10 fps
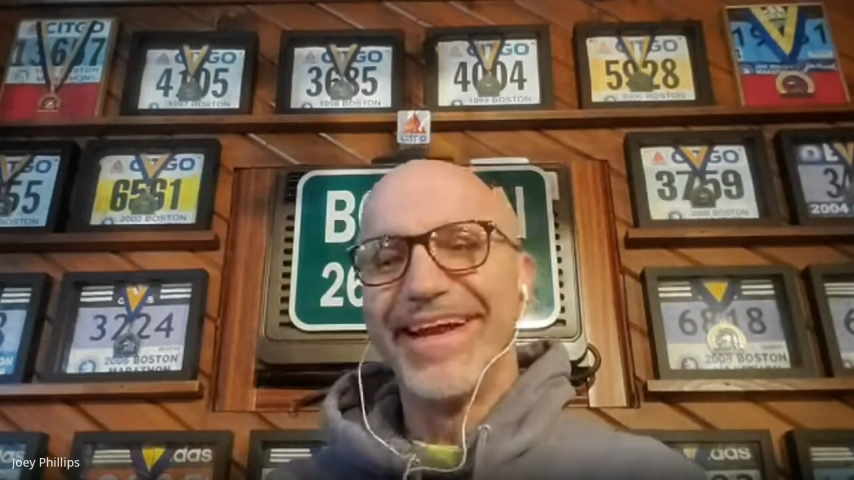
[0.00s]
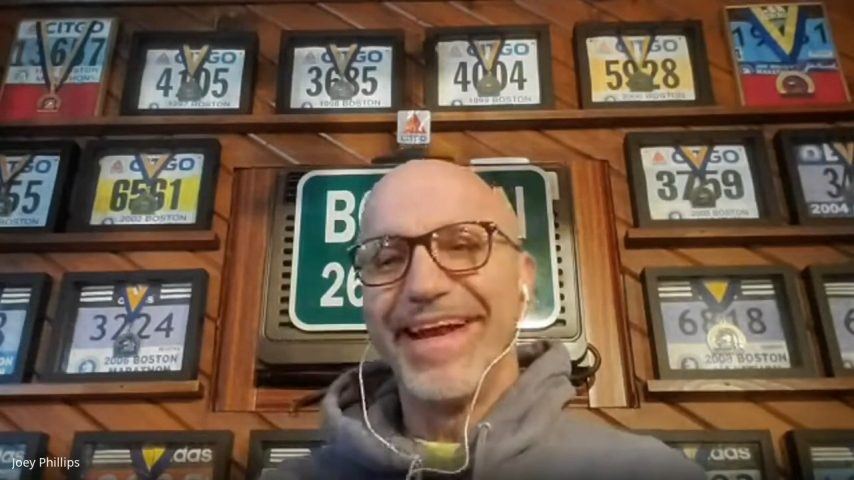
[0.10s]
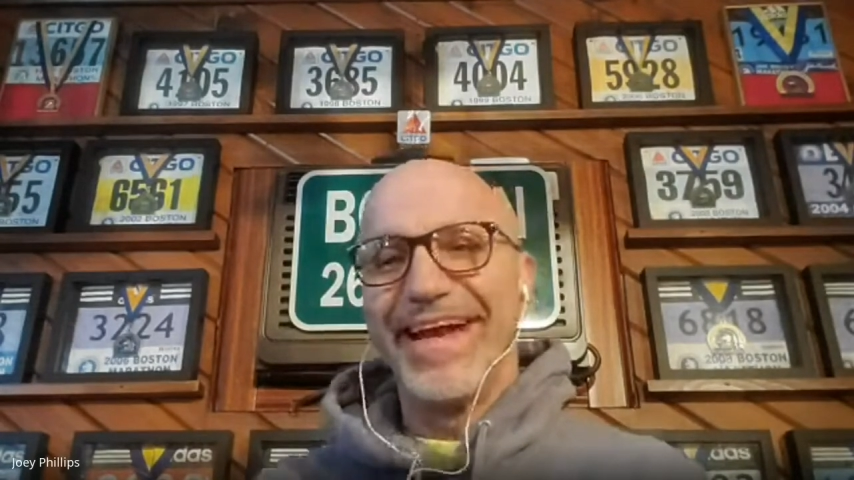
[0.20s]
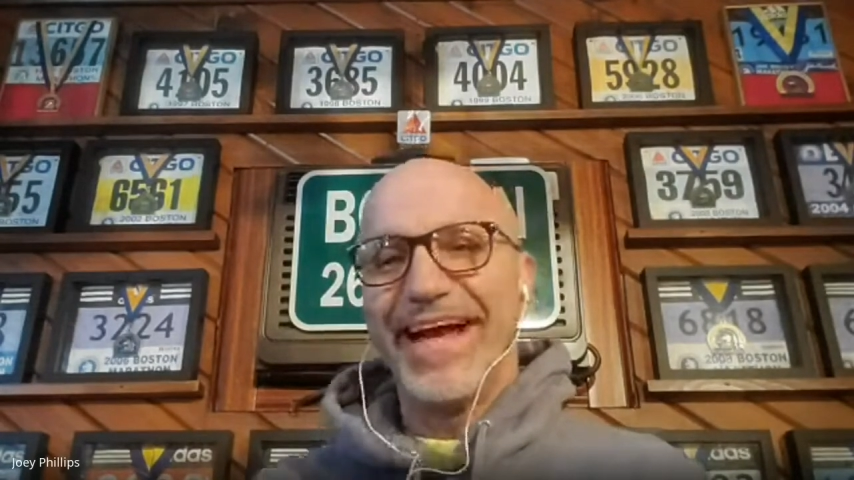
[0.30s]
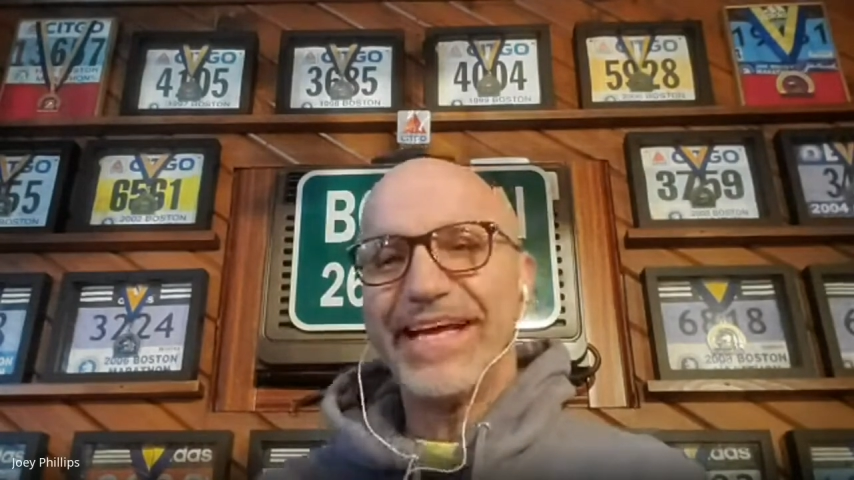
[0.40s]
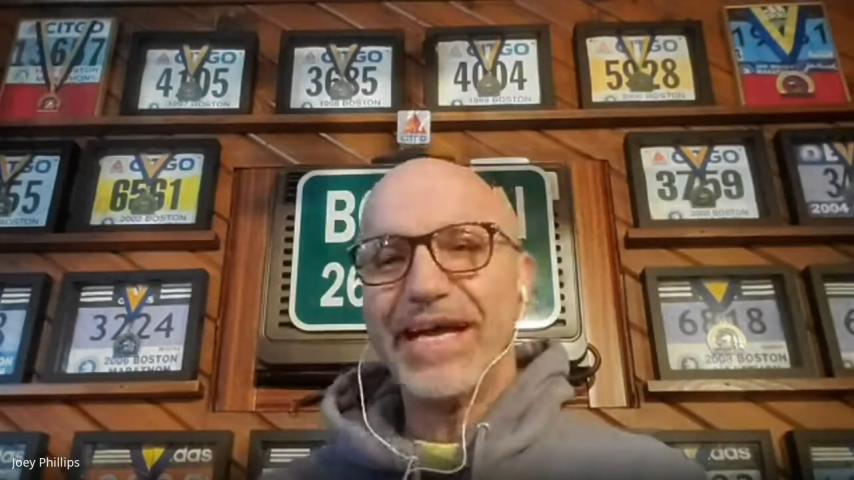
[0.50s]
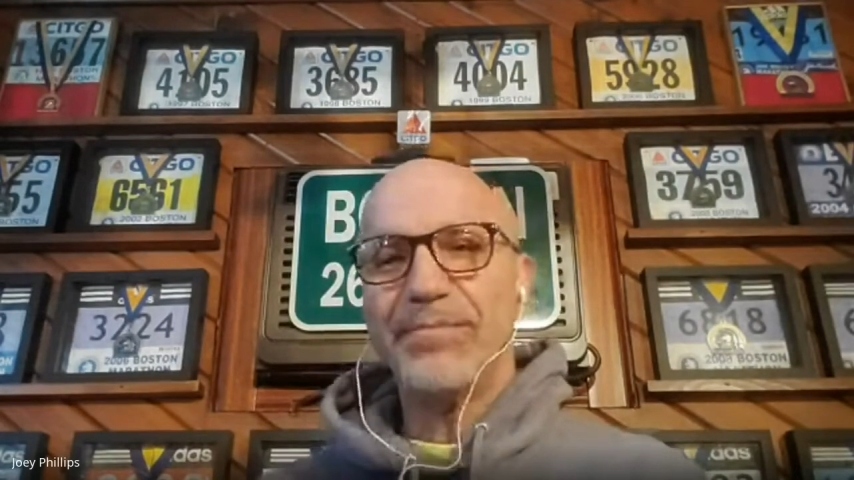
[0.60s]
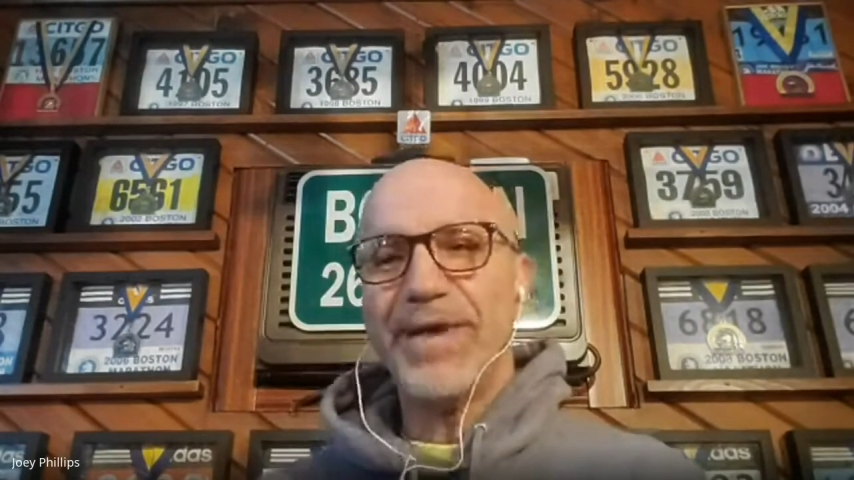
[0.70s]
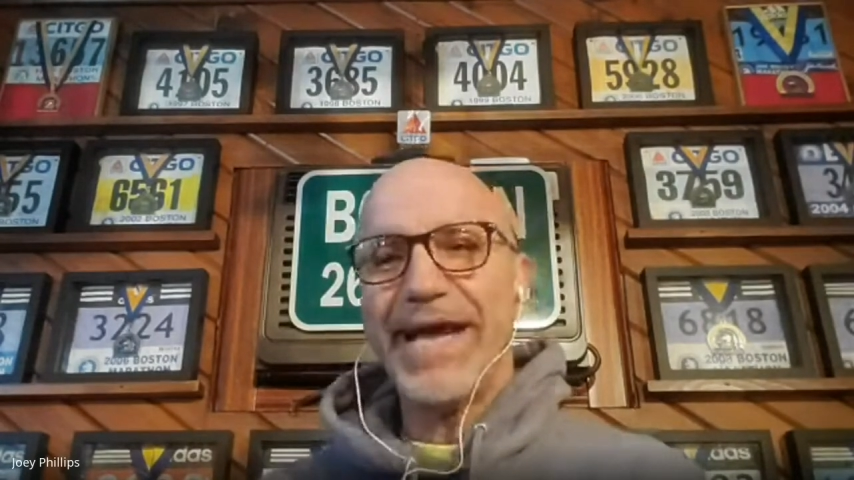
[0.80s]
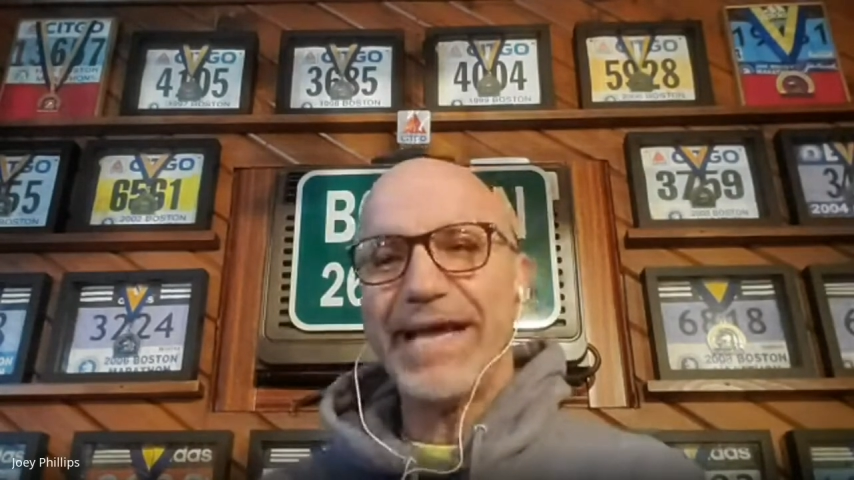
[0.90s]
I got
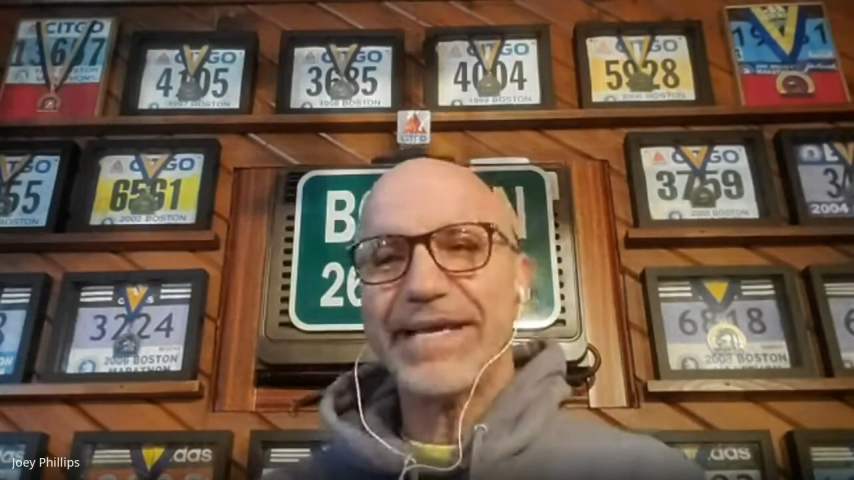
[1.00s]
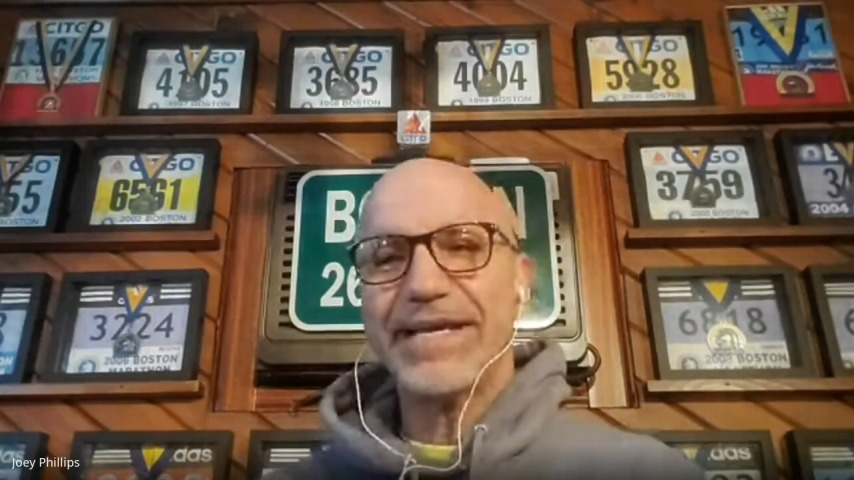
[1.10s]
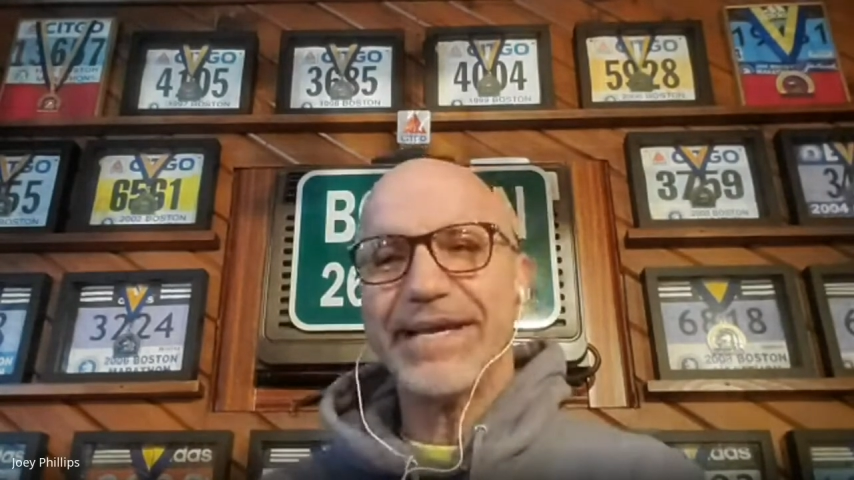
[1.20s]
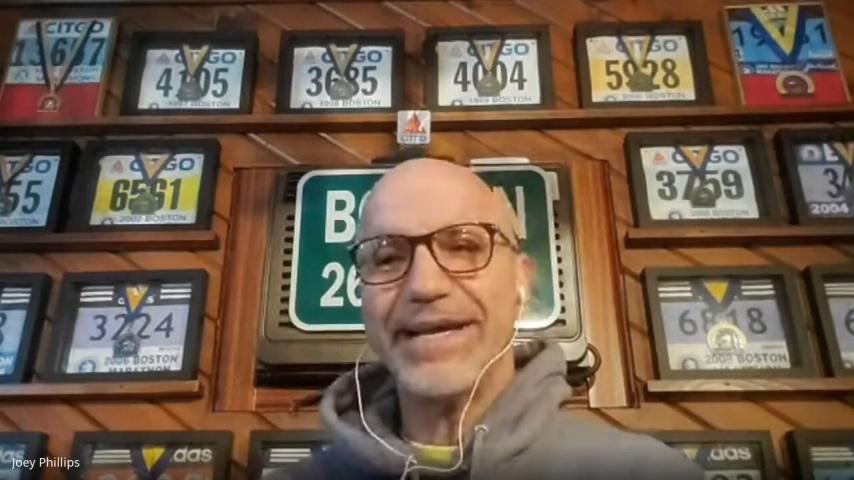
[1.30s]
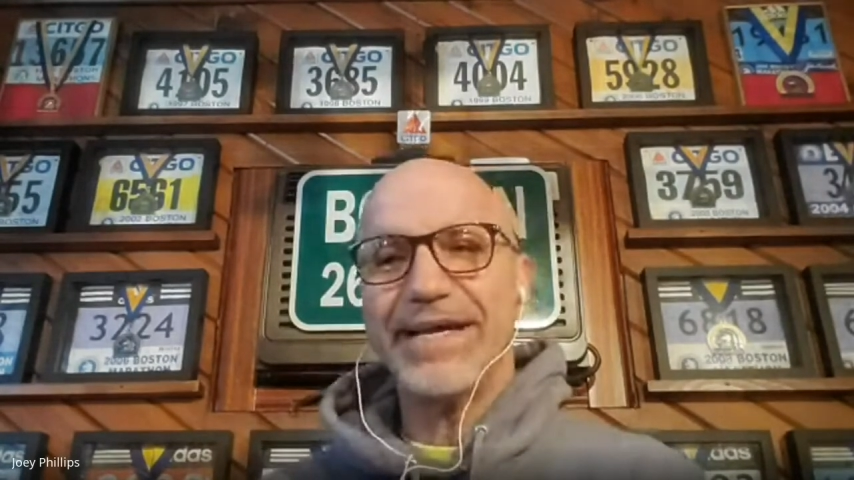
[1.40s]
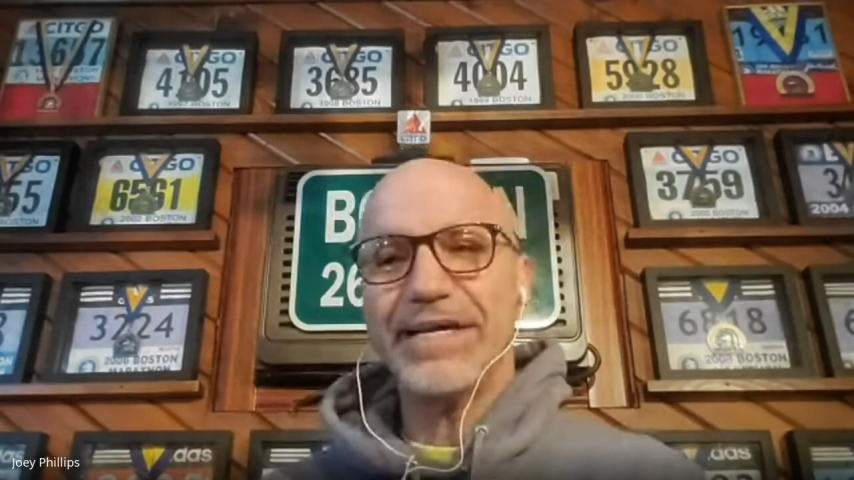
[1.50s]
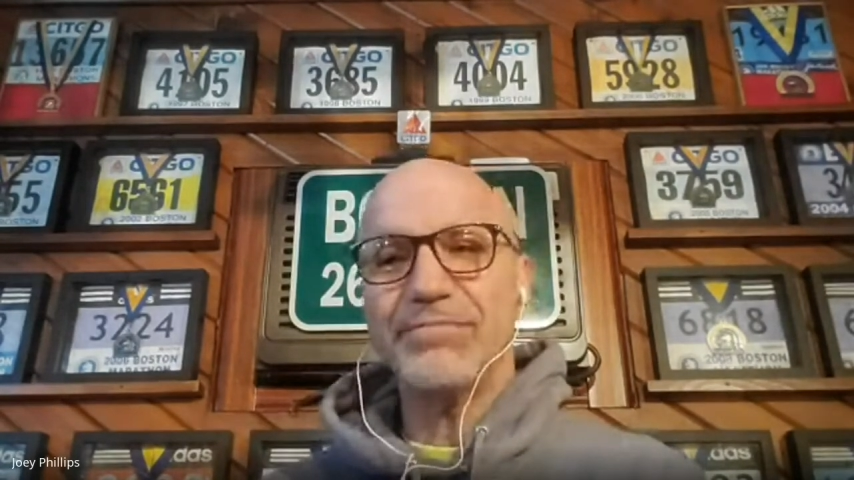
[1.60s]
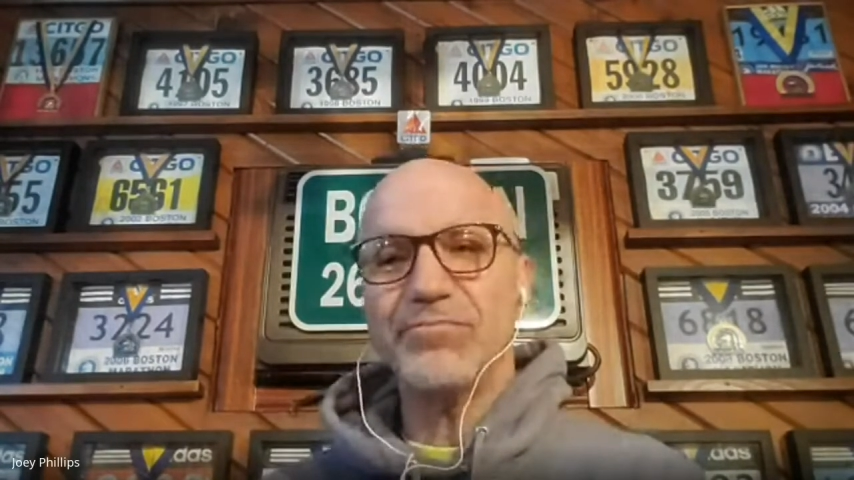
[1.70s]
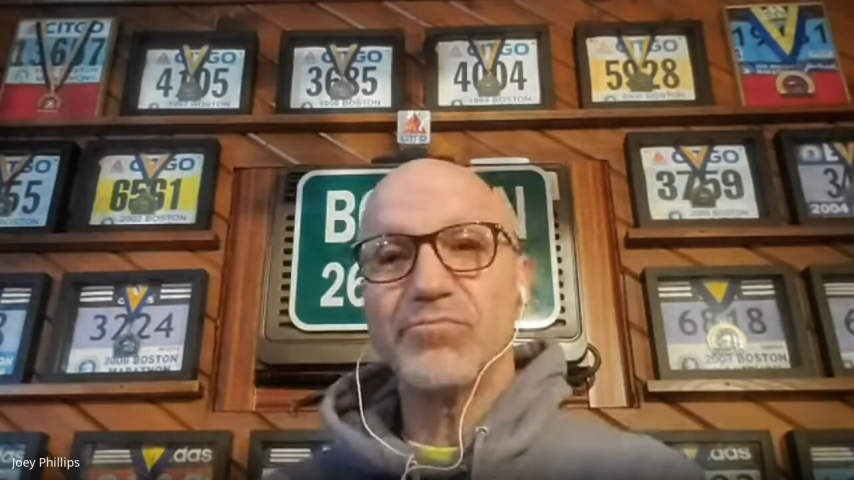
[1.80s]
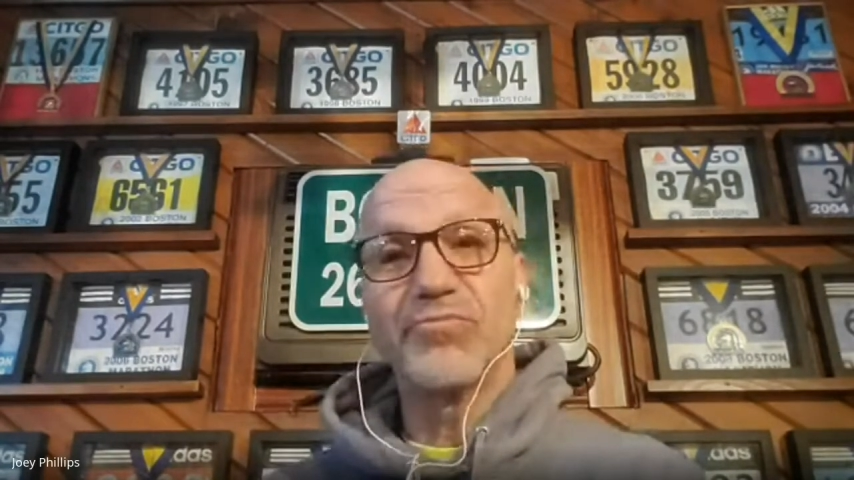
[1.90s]
back, there